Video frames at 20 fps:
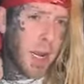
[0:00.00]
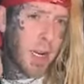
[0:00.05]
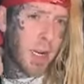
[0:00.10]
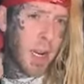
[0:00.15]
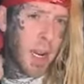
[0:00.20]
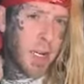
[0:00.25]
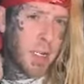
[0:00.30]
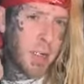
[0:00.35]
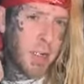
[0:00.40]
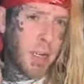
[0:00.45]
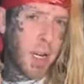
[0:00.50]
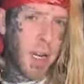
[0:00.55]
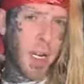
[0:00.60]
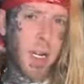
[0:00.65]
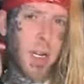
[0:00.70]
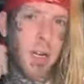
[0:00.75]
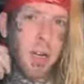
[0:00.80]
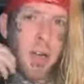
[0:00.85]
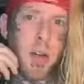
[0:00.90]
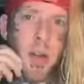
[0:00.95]
guess like
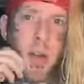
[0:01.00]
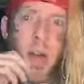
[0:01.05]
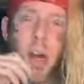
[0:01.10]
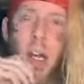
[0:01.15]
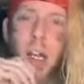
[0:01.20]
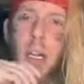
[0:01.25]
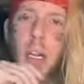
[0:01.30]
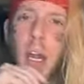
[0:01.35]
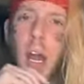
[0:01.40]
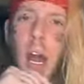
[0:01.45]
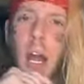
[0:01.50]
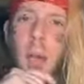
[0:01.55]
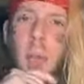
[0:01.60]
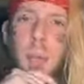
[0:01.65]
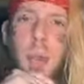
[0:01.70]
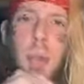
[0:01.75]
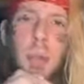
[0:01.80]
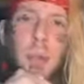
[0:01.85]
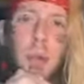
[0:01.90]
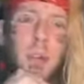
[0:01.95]
a lot of
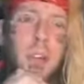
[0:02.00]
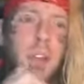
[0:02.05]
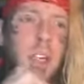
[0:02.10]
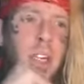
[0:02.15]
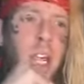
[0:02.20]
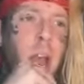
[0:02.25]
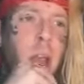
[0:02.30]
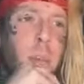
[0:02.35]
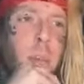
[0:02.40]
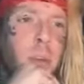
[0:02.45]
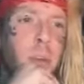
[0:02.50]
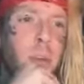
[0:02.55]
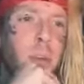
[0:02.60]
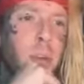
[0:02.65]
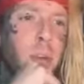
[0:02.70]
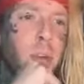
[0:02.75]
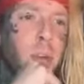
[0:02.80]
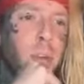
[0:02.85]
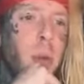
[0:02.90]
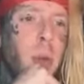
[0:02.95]
people have sampled
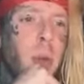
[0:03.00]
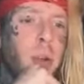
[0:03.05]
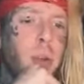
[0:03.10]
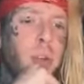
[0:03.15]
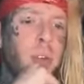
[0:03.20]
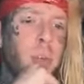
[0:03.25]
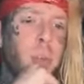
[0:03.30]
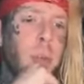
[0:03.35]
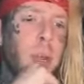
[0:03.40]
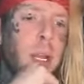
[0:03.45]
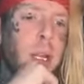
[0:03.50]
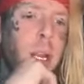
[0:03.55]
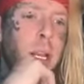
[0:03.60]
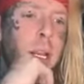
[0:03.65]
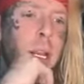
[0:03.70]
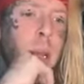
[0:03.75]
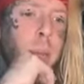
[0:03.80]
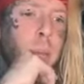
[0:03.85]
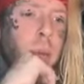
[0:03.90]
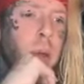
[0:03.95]
nu metal to make like
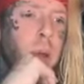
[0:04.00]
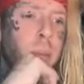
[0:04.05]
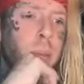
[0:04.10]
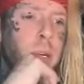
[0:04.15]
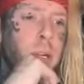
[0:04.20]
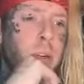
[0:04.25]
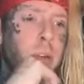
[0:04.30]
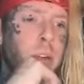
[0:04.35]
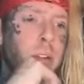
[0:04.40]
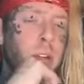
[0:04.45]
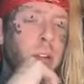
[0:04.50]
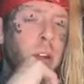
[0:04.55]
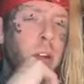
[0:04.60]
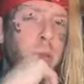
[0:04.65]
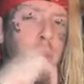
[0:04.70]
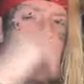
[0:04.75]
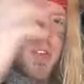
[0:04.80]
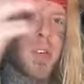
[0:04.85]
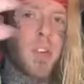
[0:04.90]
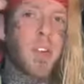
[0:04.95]
hip hop beats and stuff,
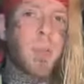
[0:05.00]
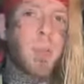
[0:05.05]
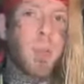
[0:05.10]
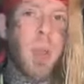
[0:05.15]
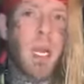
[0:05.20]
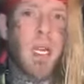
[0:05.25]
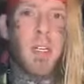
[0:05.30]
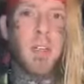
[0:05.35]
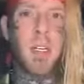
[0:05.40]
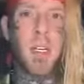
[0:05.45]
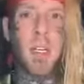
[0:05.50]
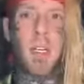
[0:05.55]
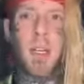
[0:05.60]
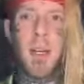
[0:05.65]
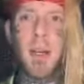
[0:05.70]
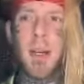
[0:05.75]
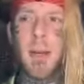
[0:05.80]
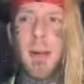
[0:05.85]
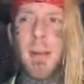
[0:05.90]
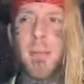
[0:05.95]
which is amazing.
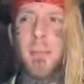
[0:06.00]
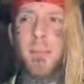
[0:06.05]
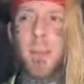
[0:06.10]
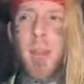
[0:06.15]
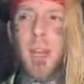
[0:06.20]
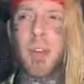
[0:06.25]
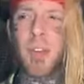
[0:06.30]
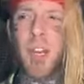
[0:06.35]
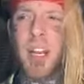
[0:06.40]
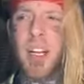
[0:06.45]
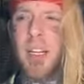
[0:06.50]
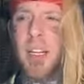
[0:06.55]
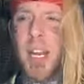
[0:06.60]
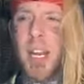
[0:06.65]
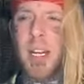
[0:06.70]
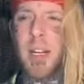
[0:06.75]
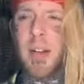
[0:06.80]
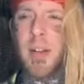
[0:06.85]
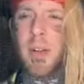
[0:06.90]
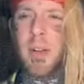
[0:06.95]
I think
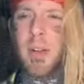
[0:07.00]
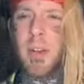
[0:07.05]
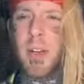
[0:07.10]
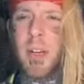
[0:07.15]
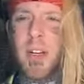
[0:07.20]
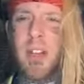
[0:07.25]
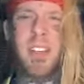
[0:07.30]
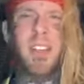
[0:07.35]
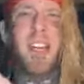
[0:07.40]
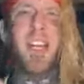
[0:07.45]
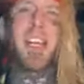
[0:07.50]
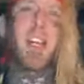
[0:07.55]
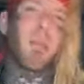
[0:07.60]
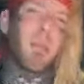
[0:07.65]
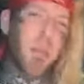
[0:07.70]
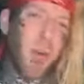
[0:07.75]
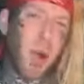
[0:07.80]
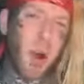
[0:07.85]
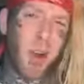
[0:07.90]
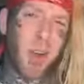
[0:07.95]
like is Linkin
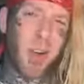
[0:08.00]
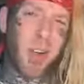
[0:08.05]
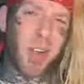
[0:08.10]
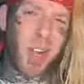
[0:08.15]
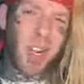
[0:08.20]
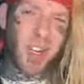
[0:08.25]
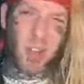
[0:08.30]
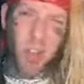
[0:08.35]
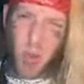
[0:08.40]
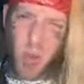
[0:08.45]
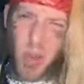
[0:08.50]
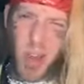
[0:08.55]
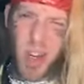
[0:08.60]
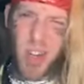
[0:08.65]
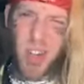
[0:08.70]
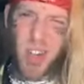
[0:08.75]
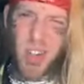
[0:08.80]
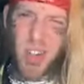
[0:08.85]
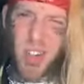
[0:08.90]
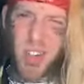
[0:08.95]
Park like nu
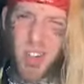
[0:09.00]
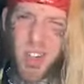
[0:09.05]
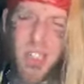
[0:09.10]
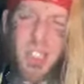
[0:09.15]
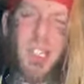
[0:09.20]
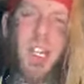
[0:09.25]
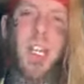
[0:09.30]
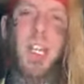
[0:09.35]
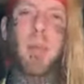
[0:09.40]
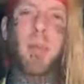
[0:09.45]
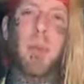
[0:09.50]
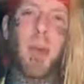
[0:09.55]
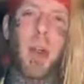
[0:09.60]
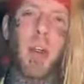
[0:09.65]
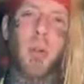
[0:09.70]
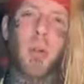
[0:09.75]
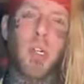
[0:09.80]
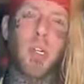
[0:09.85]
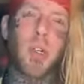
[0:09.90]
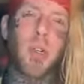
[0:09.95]
metal? Because Linkin
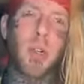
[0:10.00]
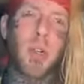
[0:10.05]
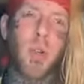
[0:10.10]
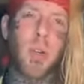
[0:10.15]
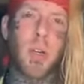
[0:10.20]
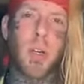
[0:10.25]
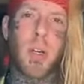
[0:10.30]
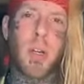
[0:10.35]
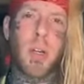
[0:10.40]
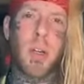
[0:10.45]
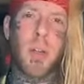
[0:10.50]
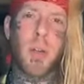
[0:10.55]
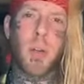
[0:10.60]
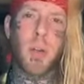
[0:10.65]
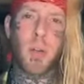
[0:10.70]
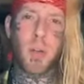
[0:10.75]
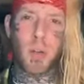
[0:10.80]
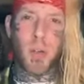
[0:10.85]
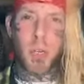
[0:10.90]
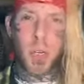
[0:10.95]
Park was,
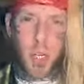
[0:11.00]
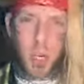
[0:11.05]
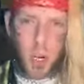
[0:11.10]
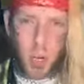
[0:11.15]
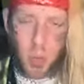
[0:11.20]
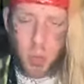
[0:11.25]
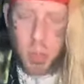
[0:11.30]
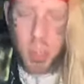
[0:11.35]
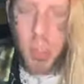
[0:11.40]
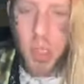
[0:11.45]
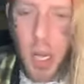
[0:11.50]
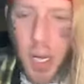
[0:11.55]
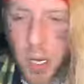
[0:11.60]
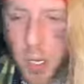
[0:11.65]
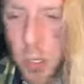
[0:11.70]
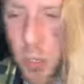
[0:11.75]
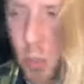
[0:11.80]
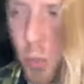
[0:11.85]
you know, was kind of nu